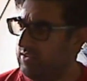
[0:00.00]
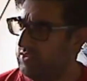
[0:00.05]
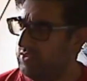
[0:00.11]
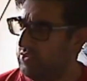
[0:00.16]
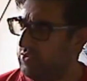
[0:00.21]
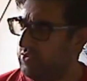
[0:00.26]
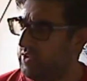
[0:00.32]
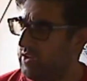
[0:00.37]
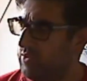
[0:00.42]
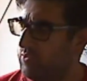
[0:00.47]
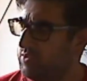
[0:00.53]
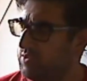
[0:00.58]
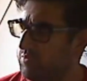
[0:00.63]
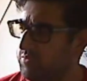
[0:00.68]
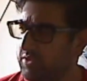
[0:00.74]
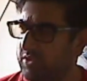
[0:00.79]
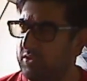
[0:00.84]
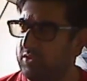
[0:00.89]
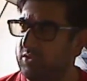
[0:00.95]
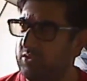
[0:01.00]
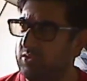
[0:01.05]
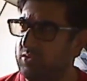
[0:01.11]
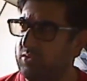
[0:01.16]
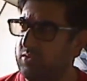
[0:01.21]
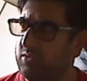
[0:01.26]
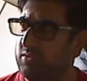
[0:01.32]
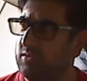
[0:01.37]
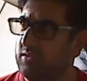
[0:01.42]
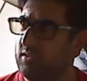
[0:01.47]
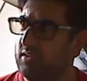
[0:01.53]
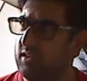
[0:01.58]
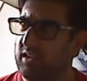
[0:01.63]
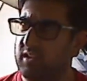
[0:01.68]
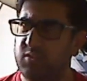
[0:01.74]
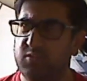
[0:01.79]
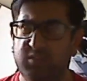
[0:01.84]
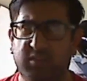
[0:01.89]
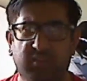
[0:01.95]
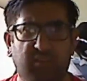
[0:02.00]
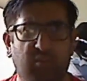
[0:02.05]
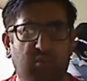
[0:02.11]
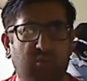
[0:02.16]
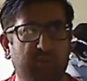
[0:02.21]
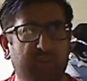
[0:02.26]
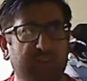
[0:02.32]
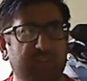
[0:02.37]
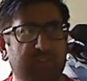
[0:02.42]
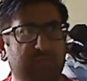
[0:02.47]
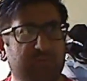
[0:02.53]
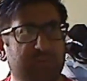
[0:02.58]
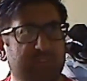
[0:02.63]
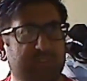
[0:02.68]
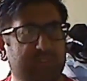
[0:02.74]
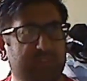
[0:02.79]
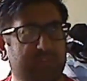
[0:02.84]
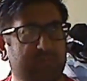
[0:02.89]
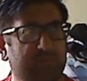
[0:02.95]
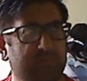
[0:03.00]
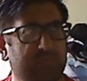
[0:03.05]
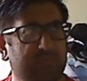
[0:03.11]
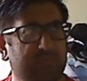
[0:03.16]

2-day was blue, and there was an orange was